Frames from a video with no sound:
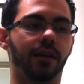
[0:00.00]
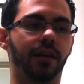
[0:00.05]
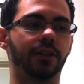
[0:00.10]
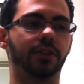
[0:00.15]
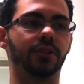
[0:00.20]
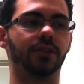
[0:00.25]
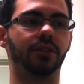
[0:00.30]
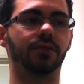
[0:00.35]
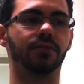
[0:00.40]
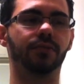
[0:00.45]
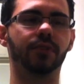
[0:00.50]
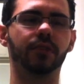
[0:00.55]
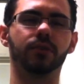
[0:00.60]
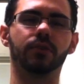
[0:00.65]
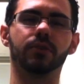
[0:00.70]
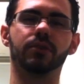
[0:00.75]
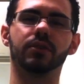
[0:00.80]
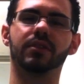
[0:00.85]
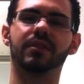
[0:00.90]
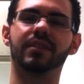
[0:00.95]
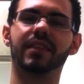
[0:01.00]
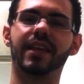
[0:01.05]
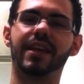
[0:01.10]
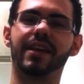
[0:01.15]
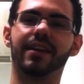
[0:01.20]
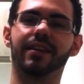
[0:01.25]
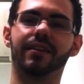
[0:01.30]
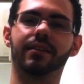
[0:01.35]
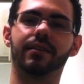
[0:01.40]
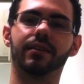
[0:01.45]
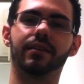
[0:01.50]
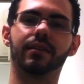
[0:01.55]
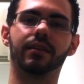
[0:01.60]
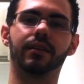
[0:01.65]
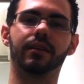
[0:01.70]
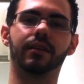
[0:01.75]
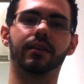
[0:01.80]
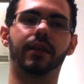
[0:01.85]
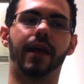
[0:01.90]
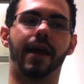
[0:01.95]
It just feels thin
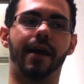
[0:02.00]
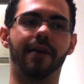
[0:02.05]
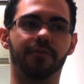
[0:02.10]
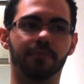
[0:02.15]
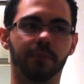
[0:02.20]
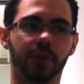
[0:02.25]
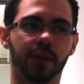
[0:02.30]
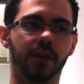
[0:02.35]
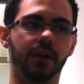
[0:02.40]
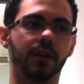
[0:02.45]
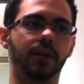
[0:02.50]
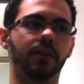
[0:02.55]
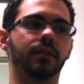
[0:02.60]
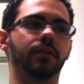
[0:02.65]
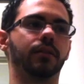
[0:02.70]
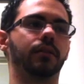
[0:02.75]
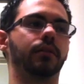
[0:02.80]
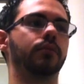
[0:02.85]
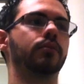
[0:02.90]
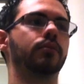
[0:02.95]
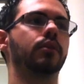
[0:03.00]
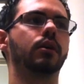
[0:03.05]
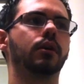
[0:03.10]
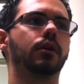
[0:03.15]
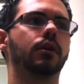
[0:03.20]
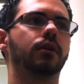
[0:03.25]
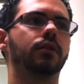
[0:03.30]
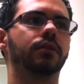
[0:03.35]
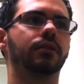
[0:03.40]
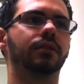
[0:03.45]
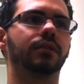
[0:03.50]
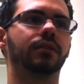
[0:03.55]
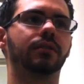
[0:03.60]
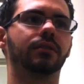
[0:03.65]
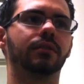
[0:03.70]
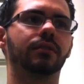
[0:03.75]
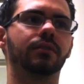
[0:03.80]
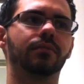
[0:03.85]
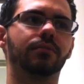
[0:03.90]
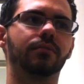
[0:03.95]
and half-baked and just
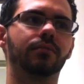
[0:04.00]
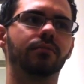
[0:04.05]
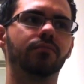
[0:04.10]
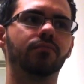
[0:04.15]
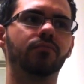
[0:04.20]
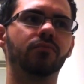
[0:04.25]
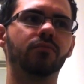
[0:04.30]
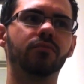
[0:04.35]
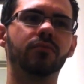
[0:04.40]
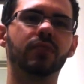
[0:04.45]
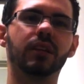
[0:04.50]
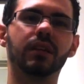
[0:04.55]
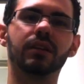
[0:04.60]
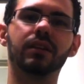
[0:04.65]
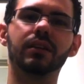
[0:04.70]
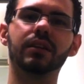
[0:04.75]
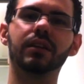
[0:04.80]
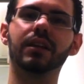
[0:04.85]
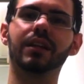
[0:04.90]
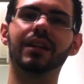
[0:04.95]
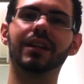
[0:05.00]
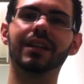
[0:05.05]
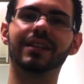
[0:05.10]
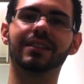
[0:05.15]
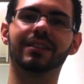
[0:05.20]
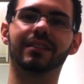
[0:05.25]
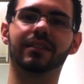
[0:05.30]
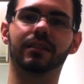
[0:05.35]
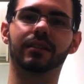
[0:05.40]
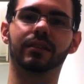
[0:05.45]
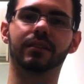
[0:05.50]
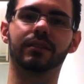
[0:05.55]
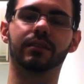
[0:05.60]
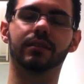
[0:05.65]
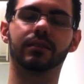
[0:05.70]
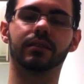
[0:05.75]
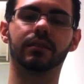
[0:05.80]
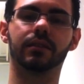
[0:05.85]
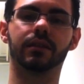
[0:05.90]
a little listless.